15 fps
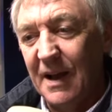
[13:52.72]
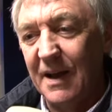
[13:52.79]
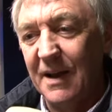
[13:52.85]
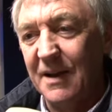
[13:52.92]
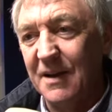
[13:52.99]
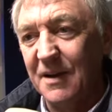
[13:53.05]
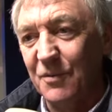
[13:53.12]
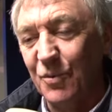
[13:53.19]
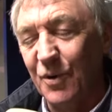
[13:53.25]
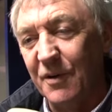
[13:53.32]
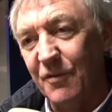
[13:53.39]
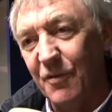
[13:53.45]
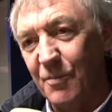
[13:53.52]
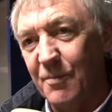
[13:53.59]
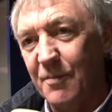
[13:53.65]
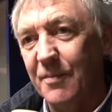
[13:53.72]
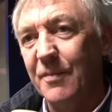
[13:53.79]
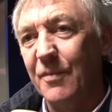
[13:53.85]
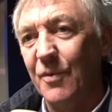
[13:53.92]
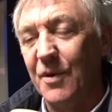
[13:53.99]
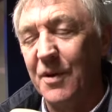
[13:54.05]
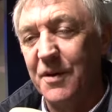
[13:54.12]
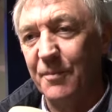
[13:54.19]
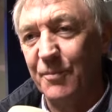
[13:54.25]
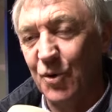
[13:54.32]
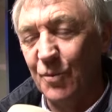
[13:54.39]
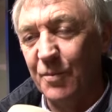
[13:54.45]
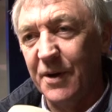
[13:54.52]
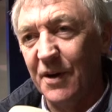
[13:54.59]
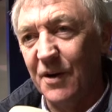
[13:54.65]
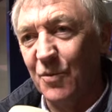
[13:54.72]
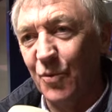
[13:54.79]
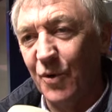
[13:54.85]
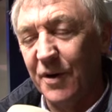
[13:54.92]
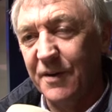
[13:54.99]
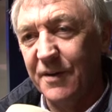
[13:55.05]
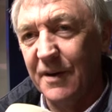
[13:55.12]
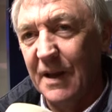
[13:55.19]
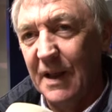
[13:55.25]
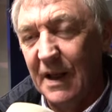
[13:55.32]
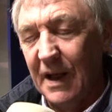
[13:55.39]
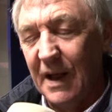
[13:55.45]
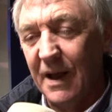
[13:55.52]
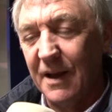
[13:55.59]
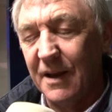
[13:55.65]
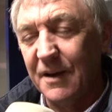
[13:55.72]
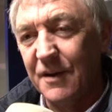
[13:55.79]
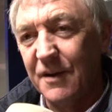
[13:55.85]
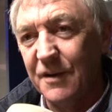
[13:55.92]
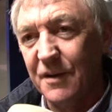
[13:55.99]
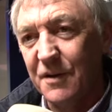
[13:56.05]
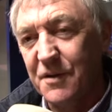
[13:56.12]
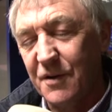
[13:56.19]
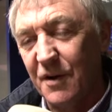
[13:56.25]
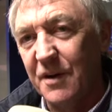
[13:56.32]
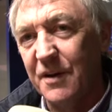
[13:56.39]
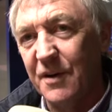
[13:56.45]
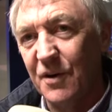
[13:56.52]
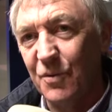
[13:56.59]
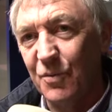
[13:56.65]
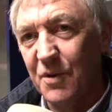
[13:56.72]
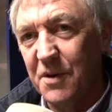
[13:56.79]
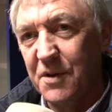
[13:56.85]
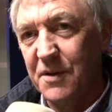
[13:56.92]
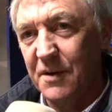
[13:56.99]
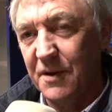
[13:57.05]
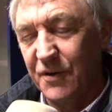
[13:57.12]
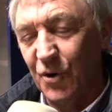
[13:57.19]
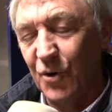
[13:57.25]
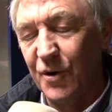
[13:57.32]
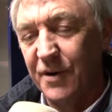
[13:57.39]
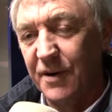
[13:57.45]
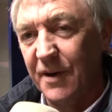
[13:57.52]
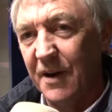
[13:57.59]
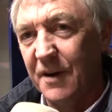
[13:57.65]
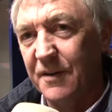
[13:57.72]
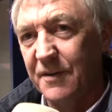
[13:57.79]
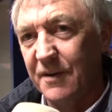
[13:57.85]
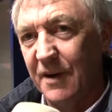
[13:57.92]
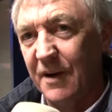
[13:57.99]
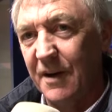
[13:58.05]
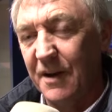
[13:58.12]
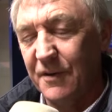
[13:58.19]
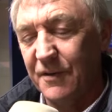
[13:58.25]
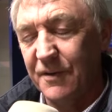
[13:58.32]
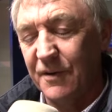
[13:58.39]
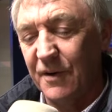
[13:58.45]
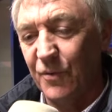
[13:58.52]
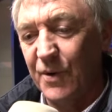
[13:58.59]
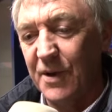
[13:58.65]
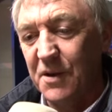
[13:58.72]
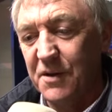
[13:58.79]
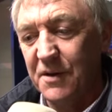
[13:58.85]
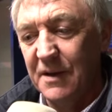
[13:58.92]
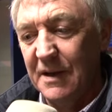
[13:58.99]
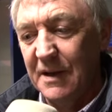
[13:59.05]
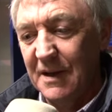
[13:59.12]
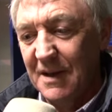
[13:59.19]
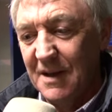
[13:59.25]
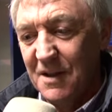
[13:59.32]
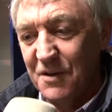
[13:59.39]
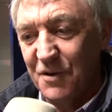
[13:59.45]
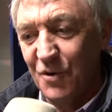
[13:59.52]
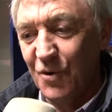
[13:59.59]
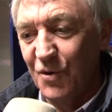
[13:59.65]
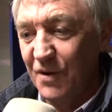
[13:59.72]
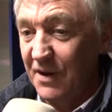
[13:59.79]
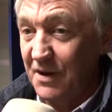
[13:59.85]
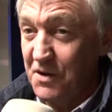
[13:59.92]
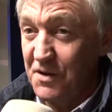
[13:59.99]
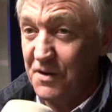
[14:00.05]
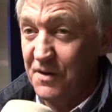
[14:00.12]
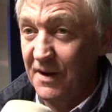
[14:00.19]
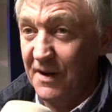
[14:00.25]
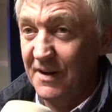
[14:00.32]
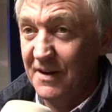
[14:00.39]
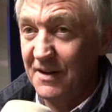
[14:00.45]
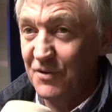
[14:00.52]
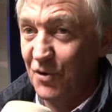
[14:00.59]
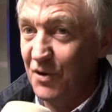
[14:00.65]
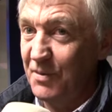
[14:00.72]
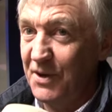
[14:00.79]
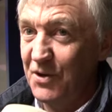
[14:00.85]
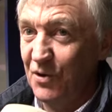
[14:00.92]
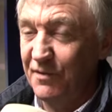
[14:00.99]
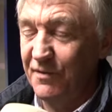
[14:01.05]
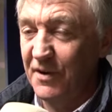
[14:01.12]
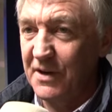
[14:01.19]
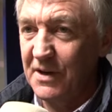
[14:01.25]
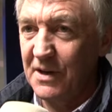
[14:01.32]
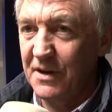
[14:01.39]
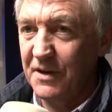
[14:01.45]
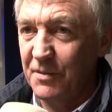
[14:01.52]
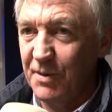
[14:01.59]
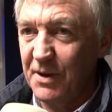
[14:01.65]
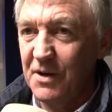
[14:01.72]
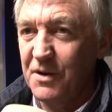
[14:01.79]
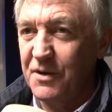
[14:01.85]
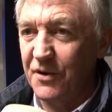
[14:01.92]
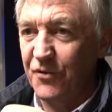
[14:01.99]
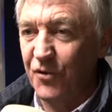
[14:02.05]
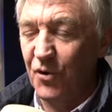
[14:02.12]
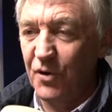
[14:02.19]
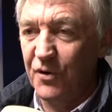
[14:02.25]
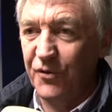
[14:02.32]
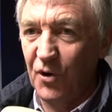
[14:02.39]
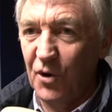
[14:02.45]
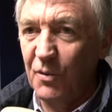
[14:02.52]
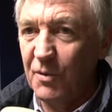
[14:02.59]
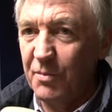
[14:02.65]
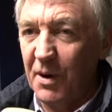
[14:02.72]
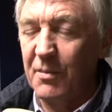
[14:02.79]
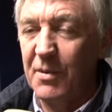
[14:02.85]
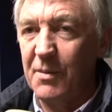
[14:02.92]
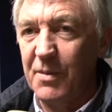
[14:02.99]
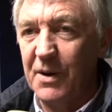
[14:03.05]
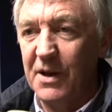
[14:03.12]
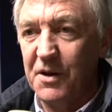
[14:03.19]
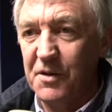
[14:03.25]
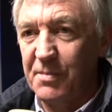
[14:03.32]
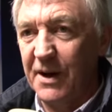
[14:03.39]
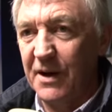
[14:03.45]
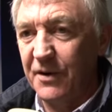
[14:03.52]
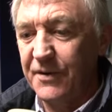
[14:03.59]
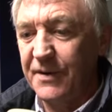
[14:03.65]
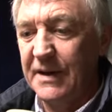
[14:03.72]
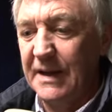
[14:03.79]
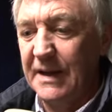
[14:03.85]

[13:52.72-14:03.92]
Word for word: Uh, one of them was the Puma dog won it, and the Sky dog was third in that in that race. So it's uh, going to be a tough final. It depends. The draw will probably play its part.